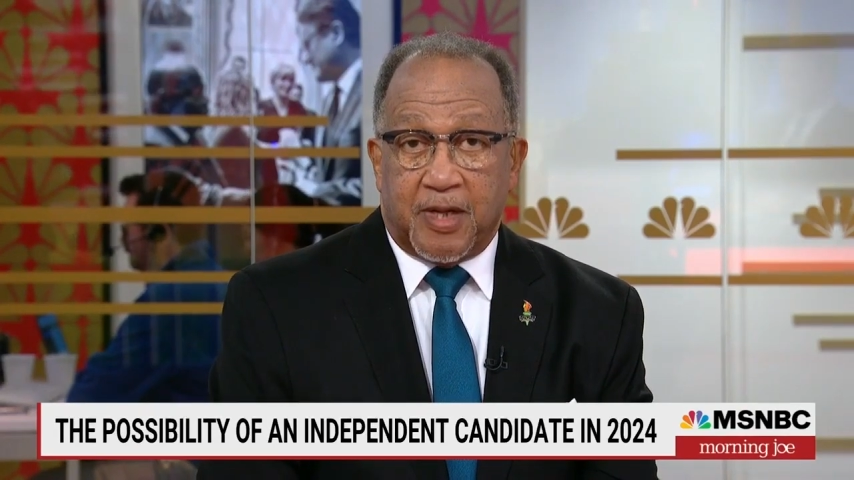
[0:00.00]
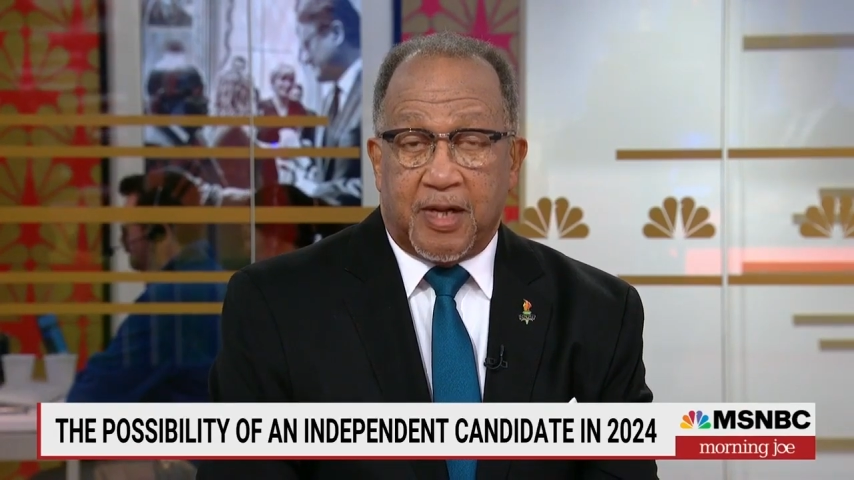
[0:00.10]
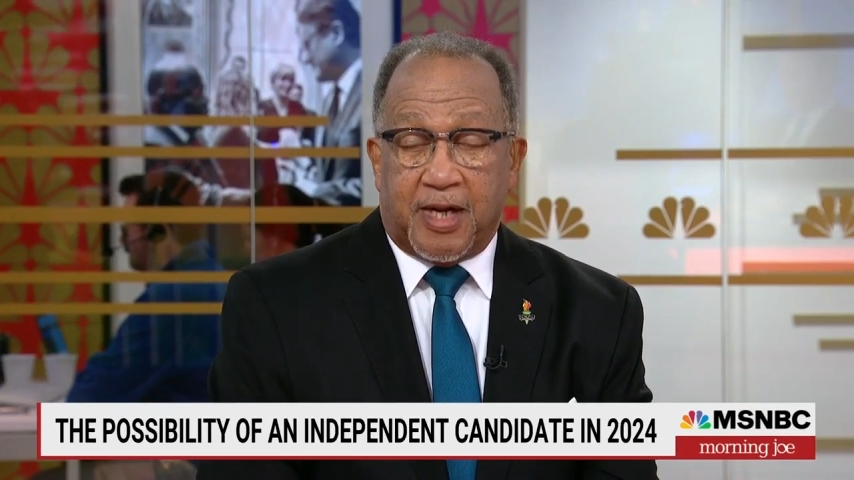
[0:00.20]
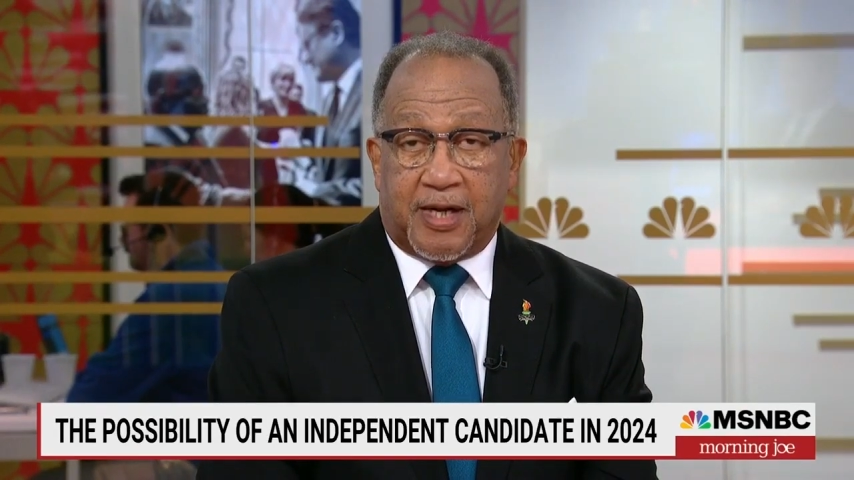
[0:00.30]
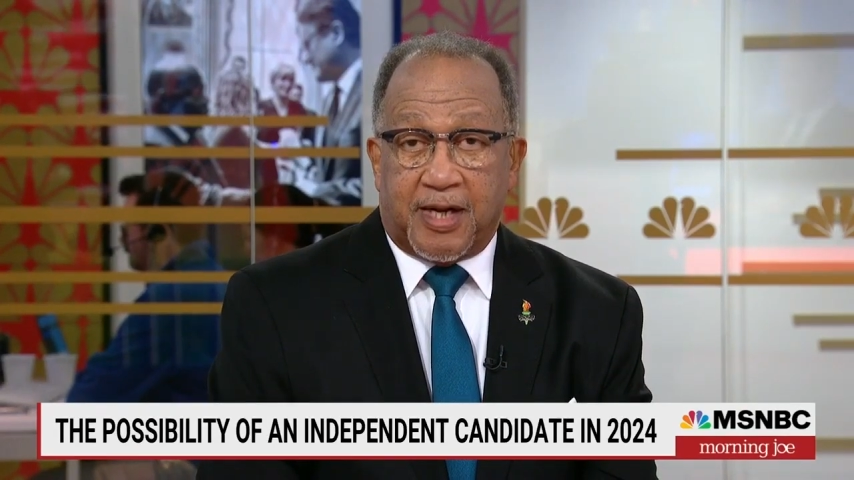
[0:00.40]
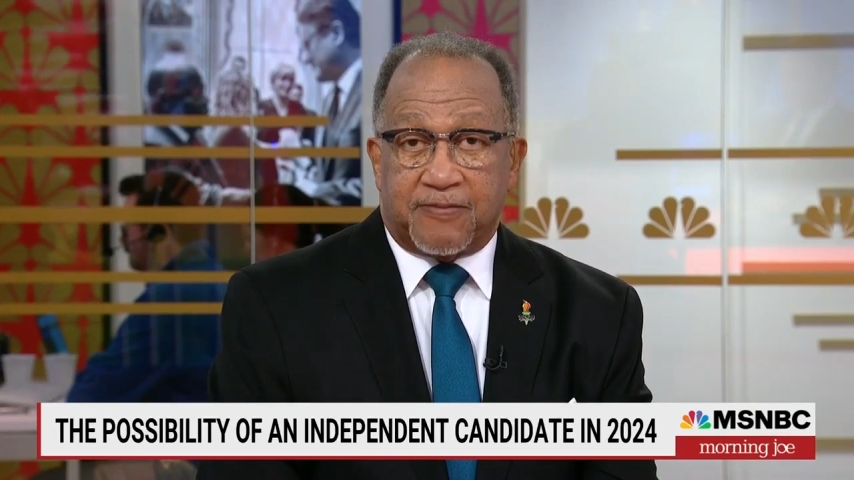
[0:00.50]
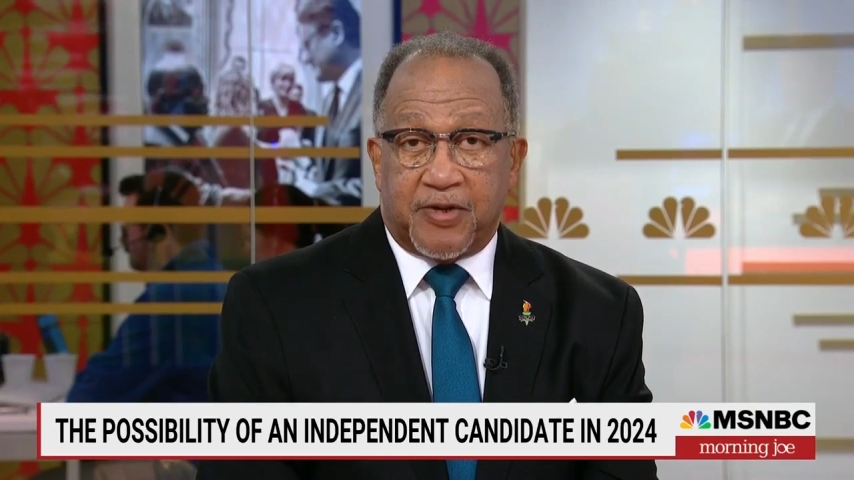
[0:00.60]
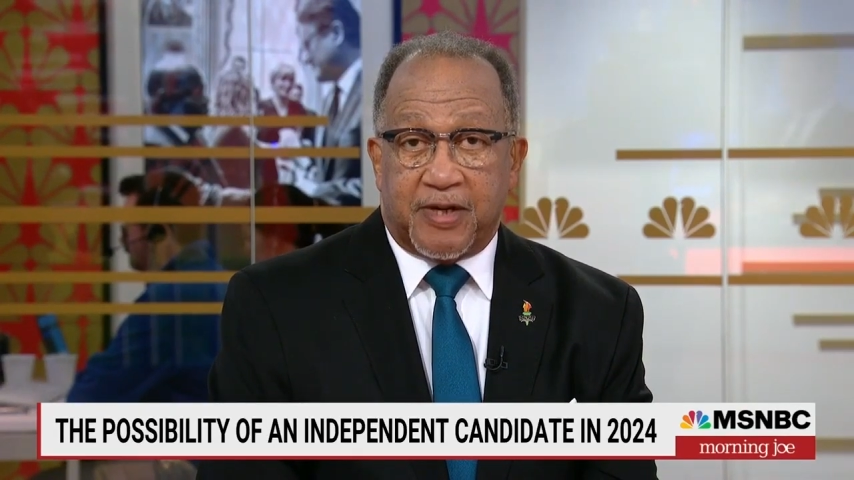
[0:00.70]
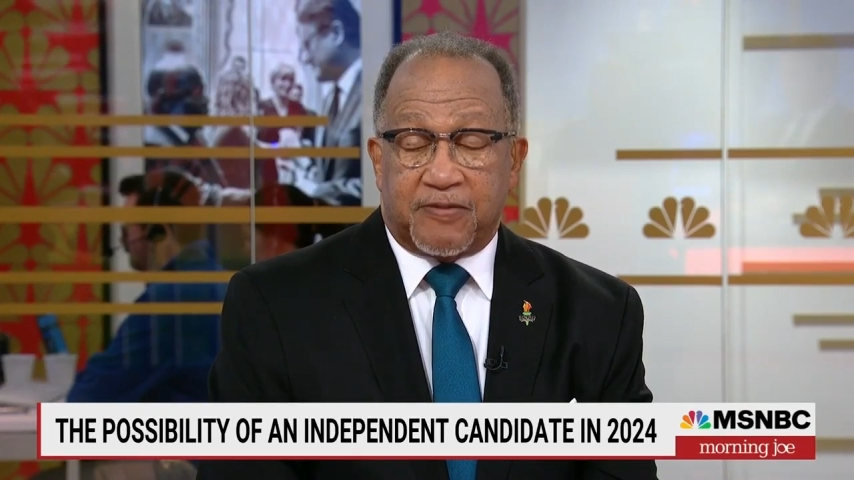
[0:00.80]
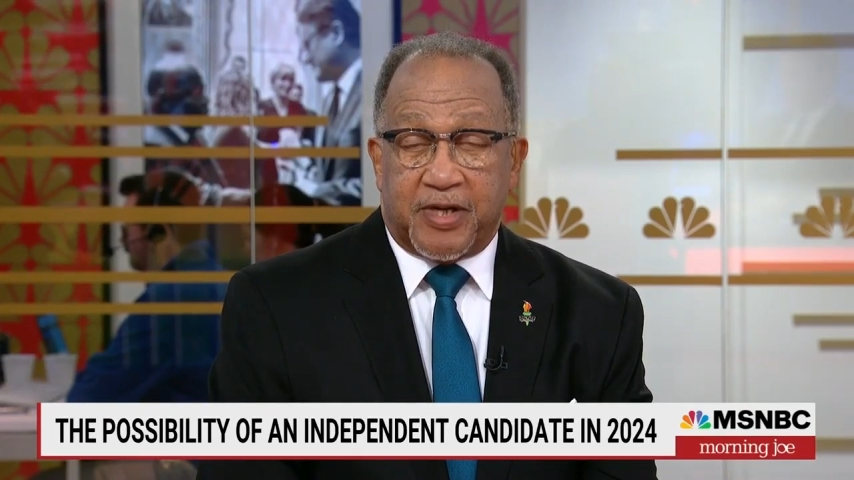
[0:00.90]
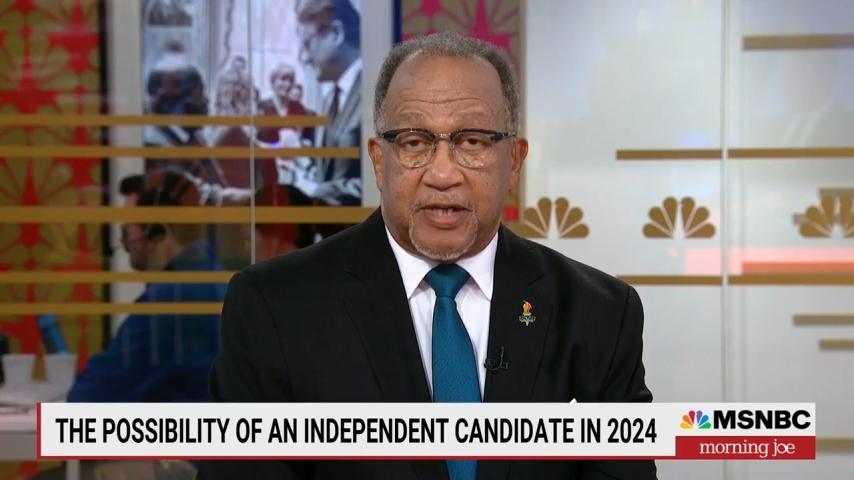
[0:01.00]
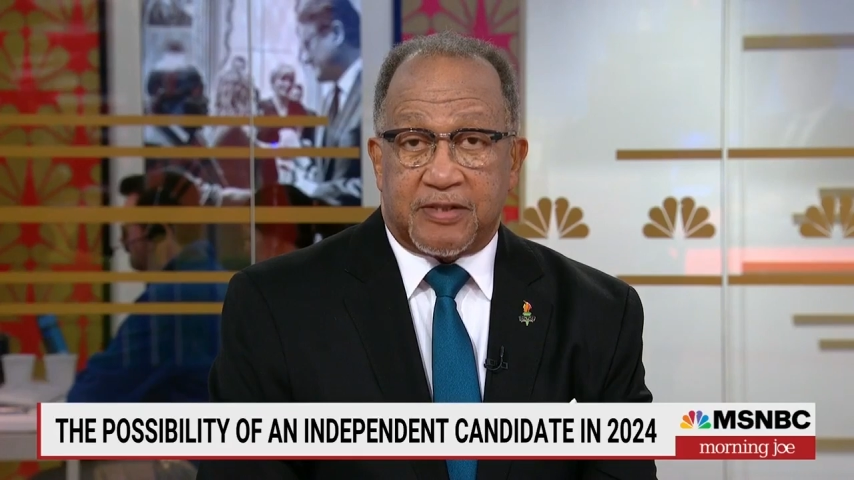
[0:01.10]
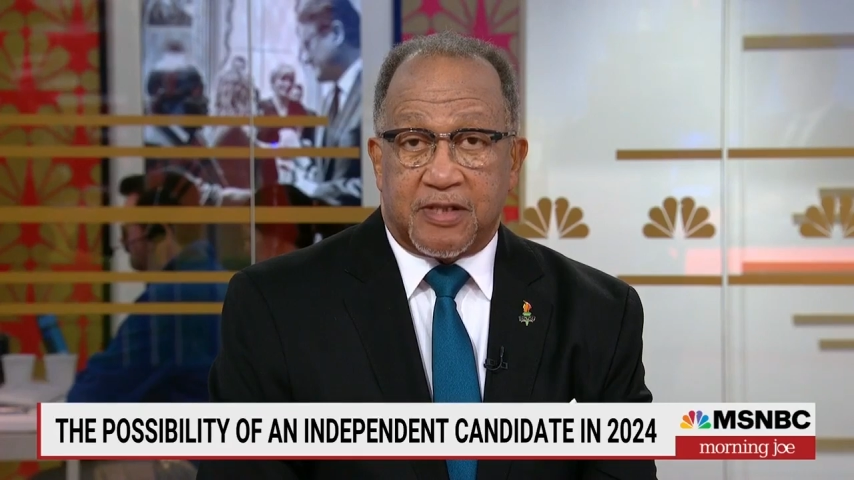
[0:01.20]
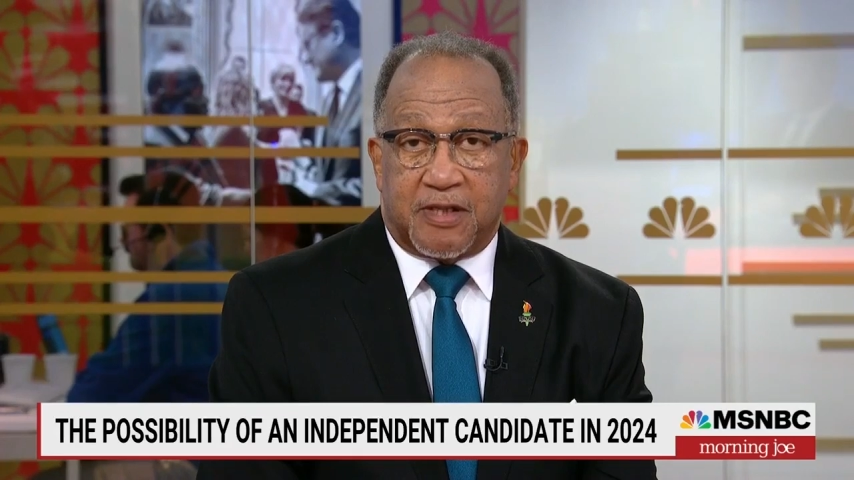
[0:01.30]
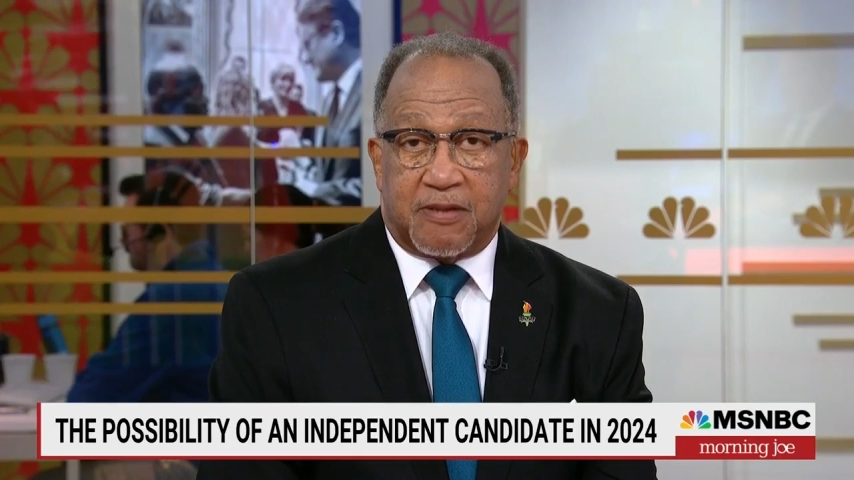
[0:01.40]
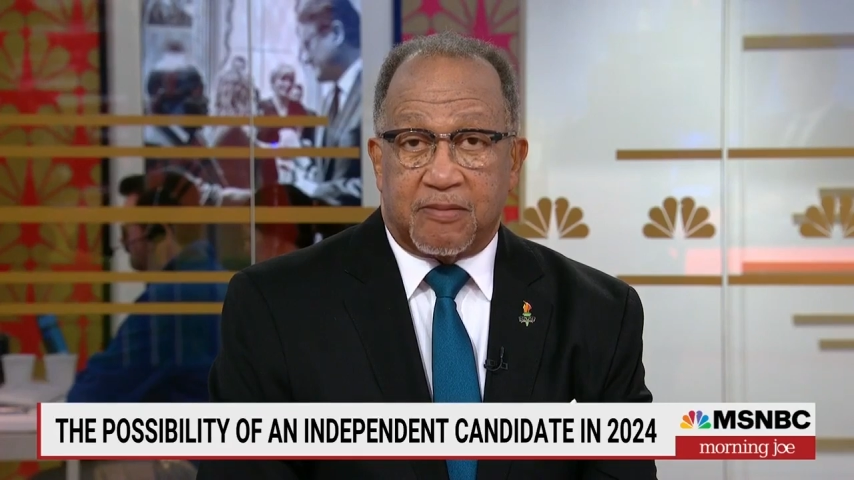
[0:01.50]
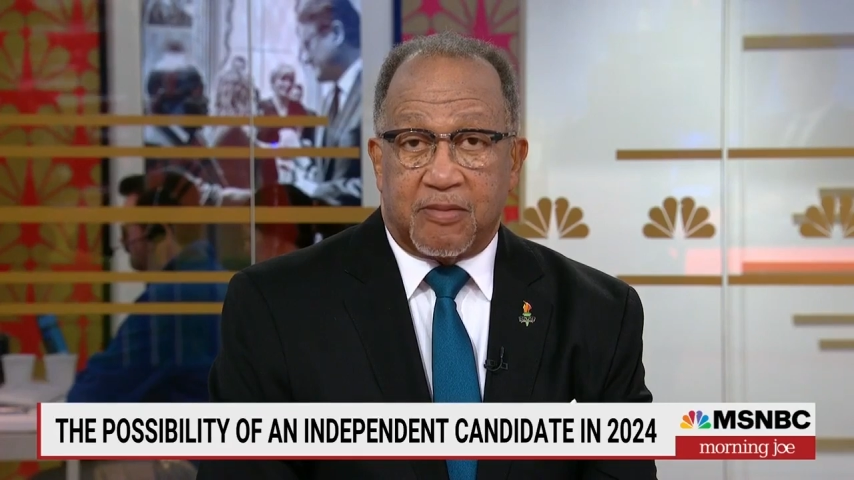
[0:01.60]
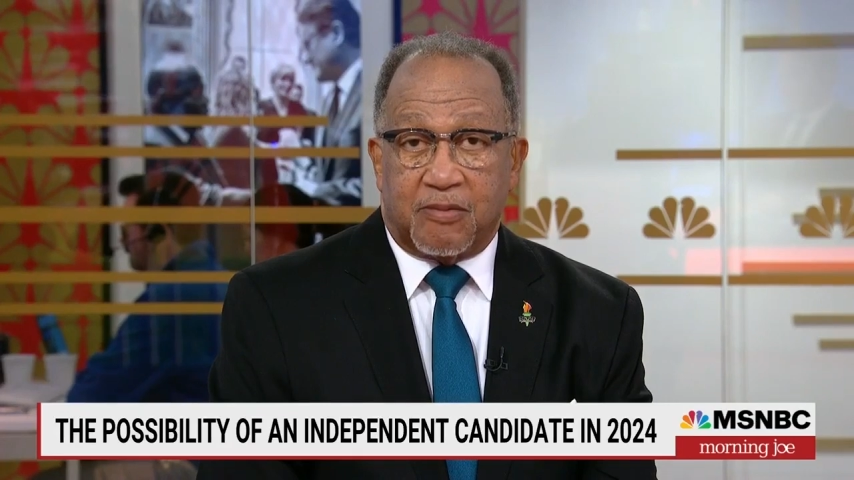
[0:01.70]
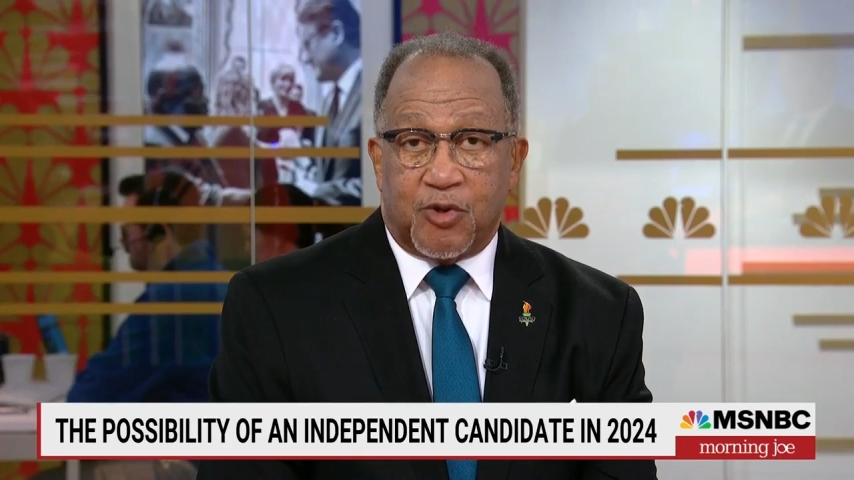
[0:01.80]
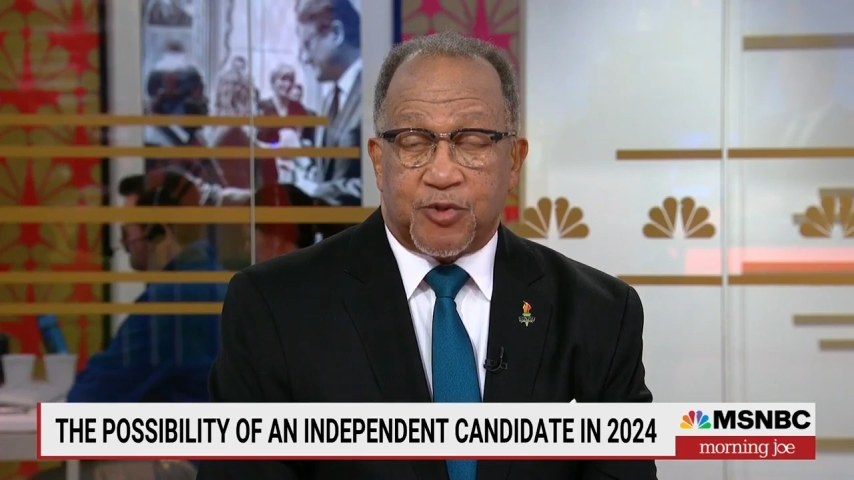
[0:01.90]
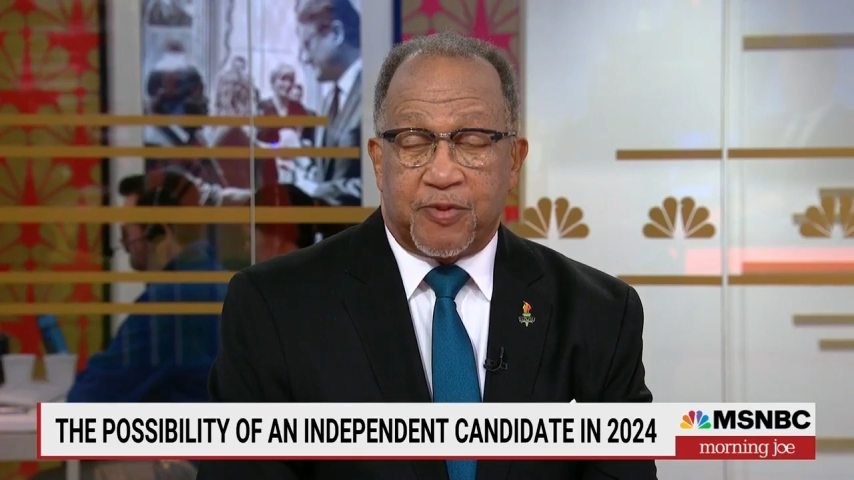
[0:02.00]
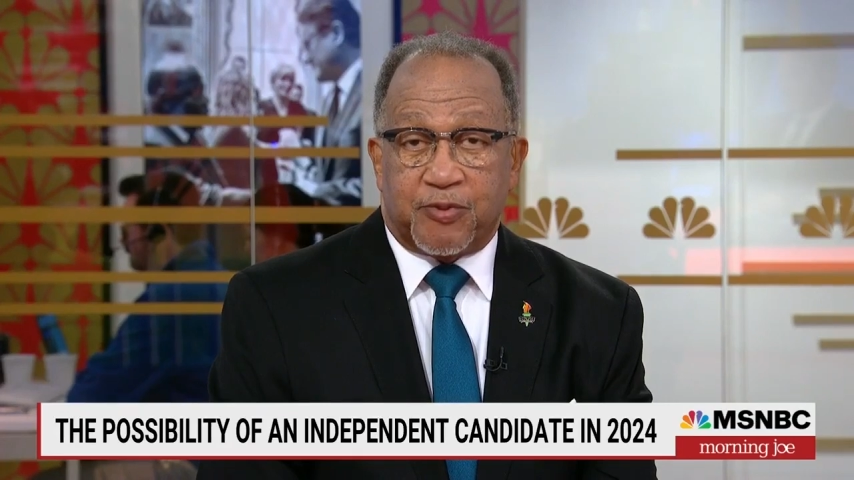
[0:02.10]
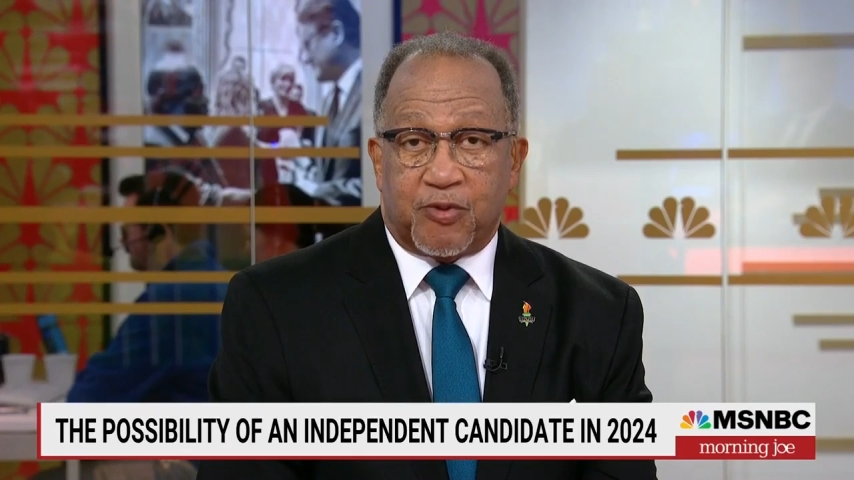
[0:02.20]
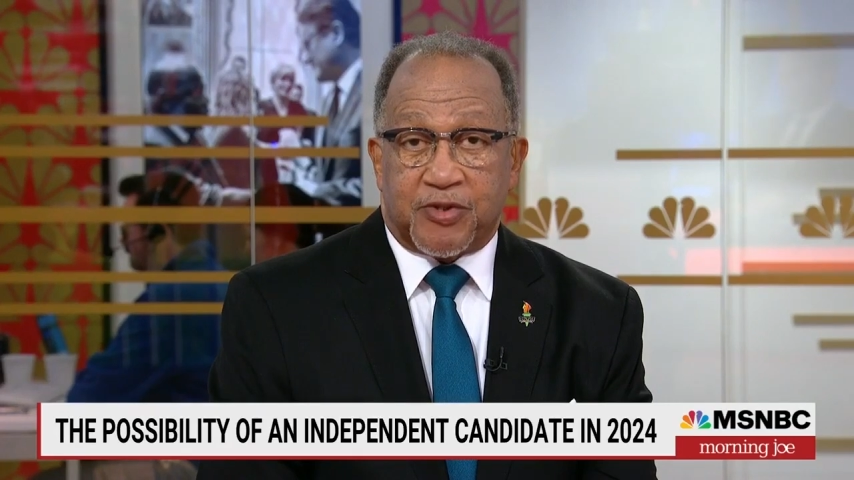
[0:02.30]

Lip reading: I think that most people